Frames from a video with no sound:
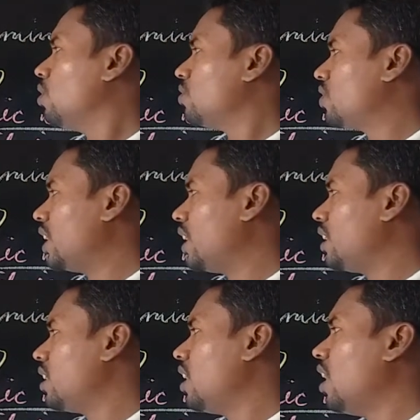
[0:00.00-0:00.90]

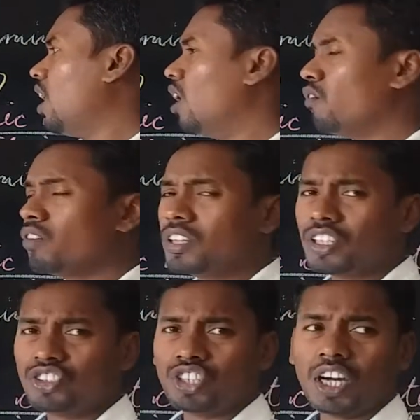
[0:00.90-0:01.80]
then how will
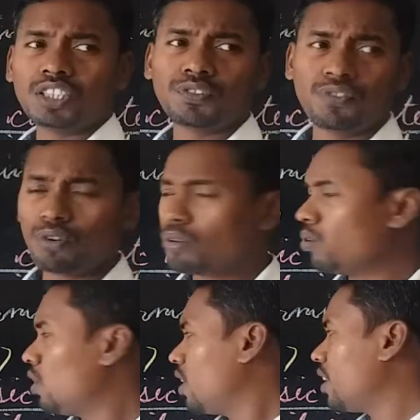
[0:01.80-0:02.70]
the charge
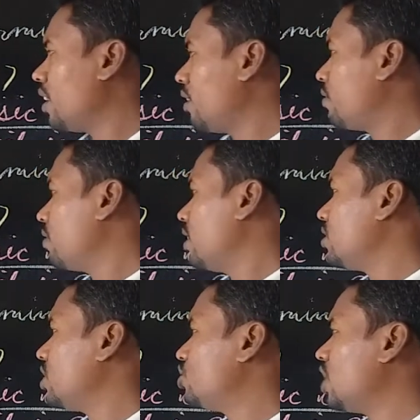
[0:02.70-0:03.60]
flow if
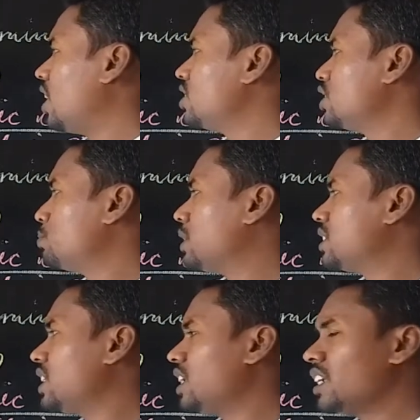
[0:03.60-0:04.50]
the charge is
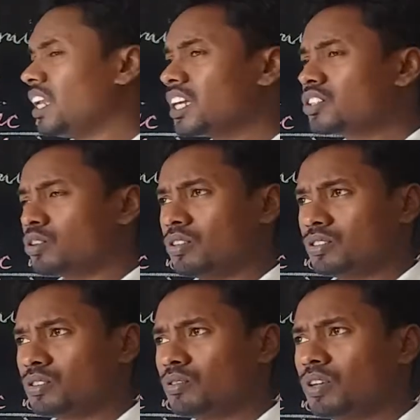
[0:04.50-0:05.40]
present in electrons?
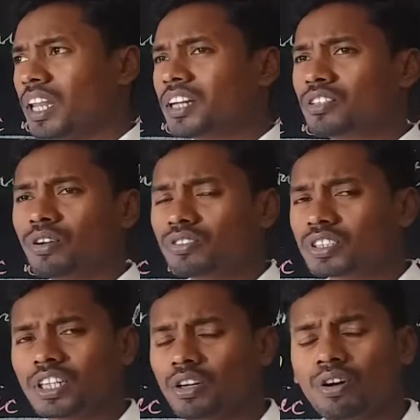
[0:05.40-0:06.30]
Electrons
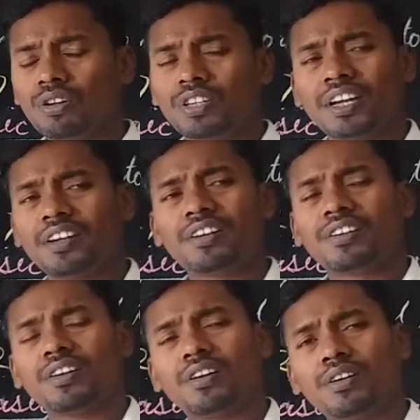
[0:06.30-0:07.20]
cannot be
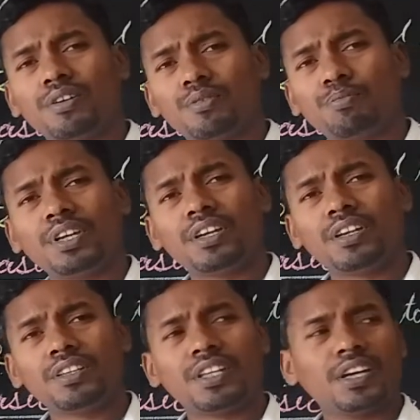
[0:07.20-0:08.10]

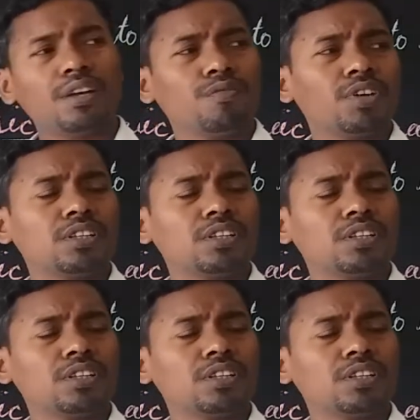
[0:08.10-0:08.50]
there